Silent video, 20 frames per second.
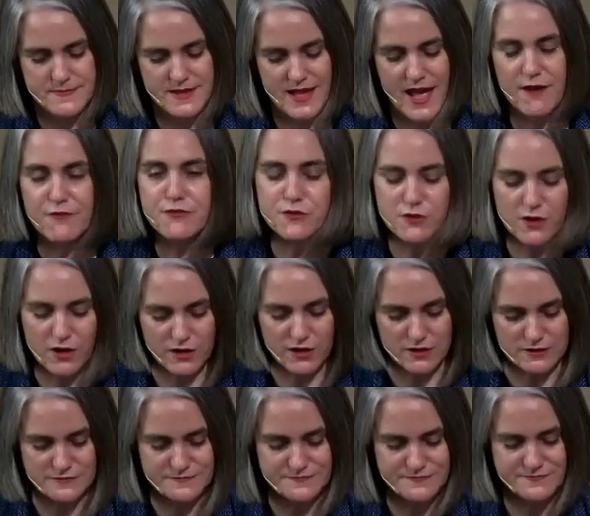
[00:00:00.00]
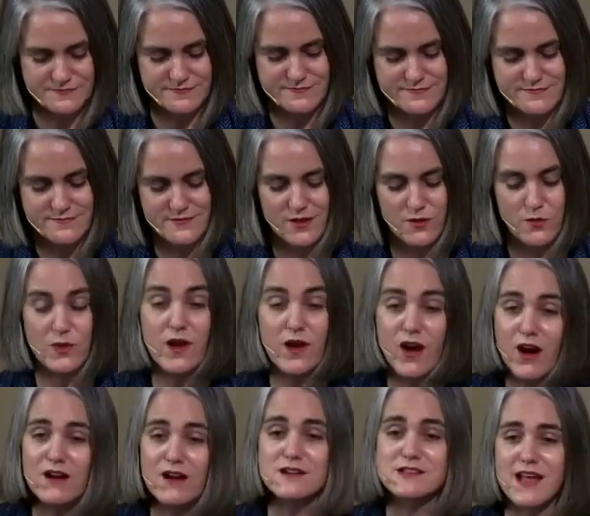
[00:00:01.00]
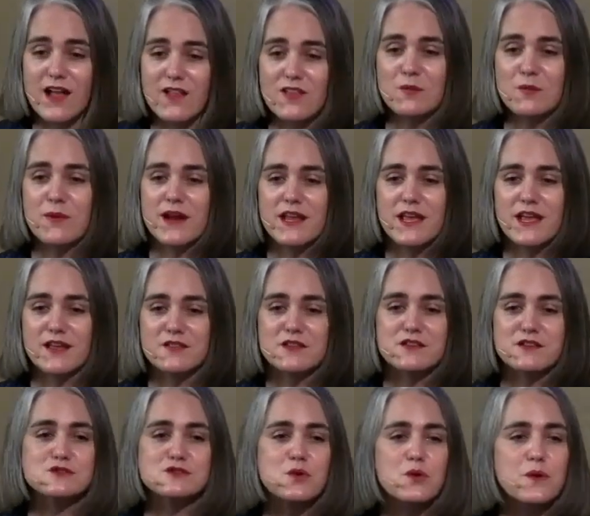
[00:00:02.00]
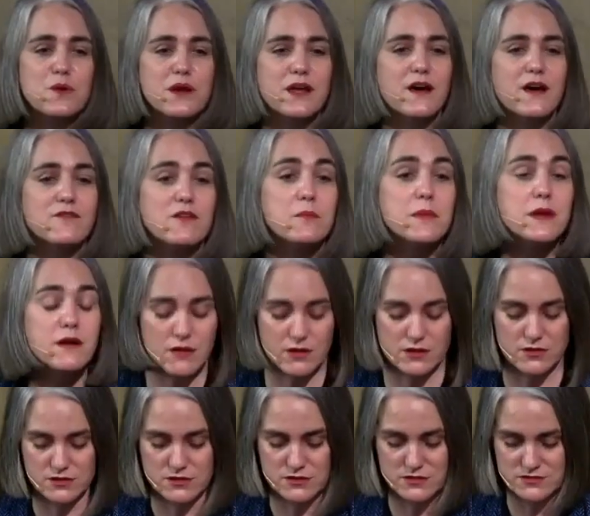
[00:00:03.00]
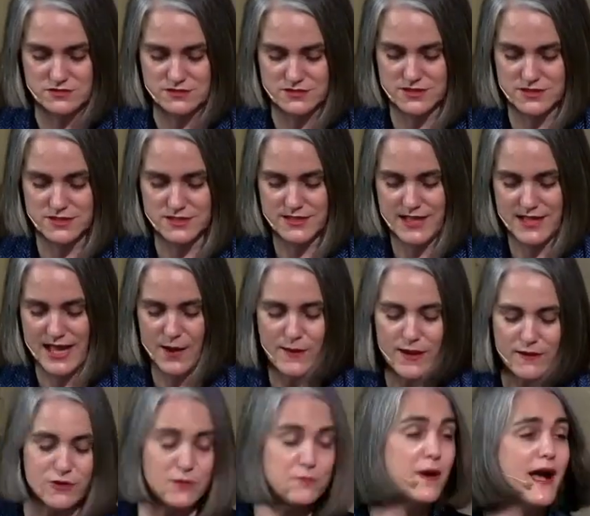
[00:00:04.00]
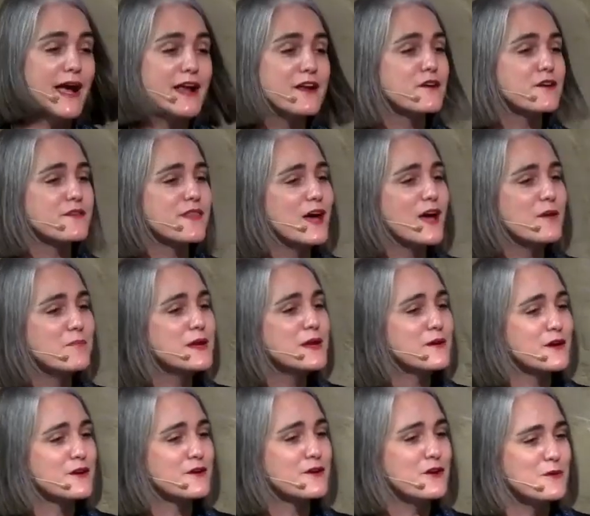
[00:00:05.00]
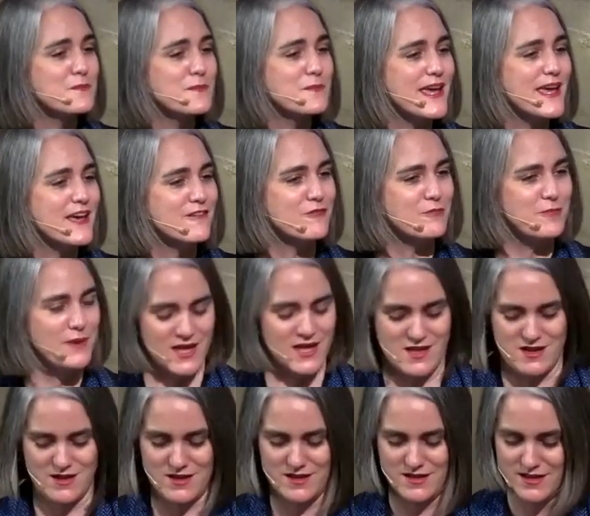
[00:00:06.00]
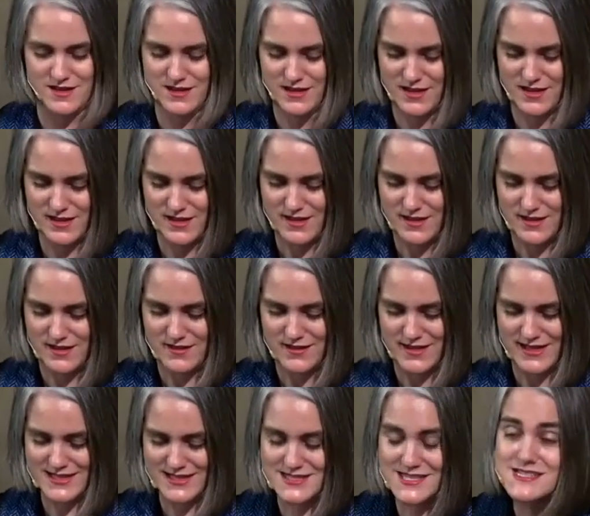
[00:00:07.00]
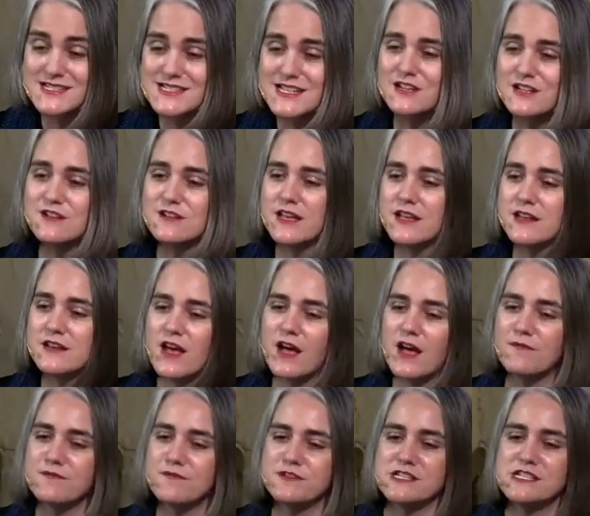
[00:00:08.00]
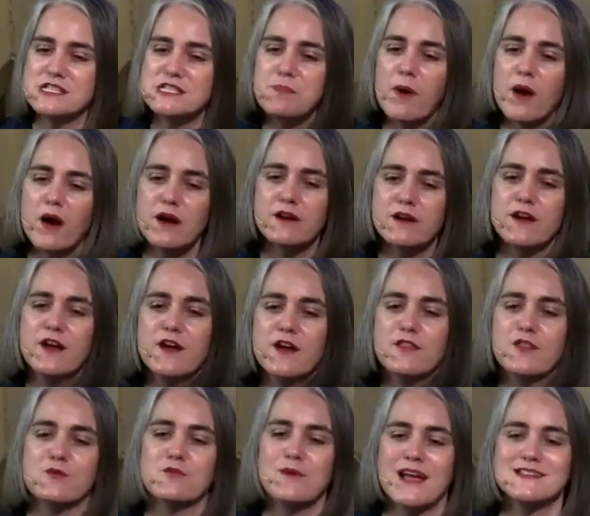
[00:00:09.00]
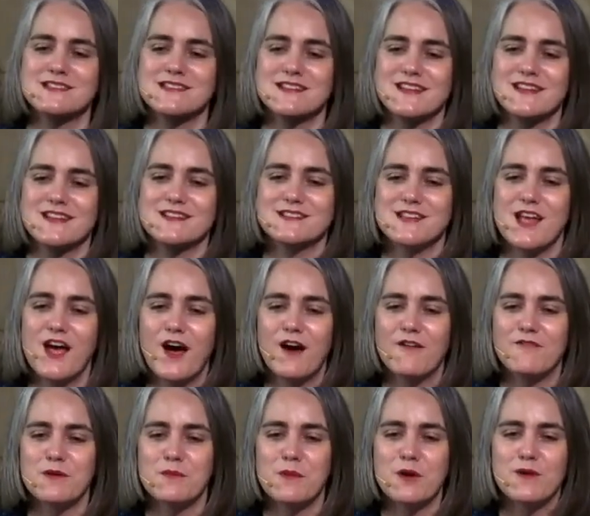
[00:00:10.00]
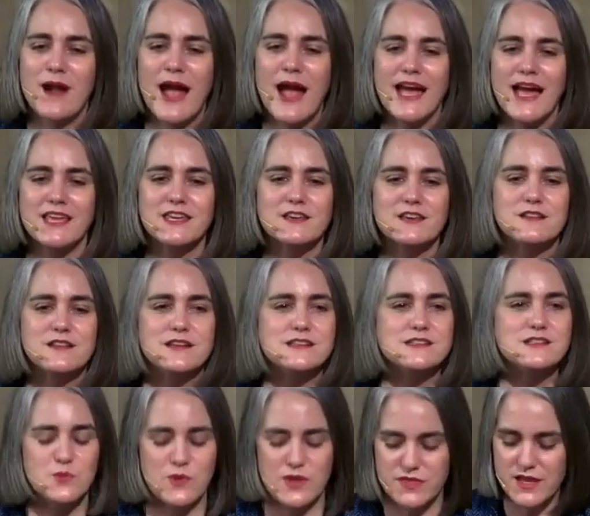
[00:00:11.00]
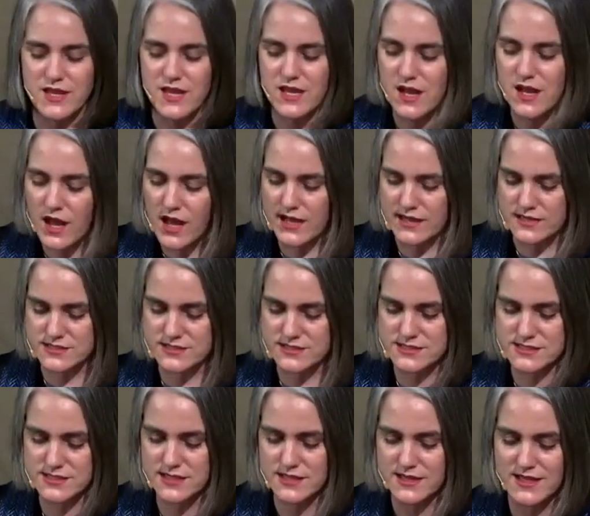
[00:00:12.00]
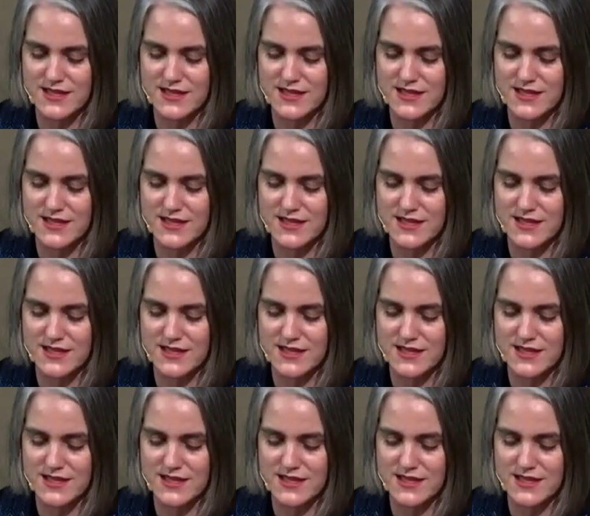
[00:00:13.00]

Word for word: After all, we are celebrating the story of a miracle, however minor that miracle may have been. It's still enough to spark the resonance of the miraculous within us,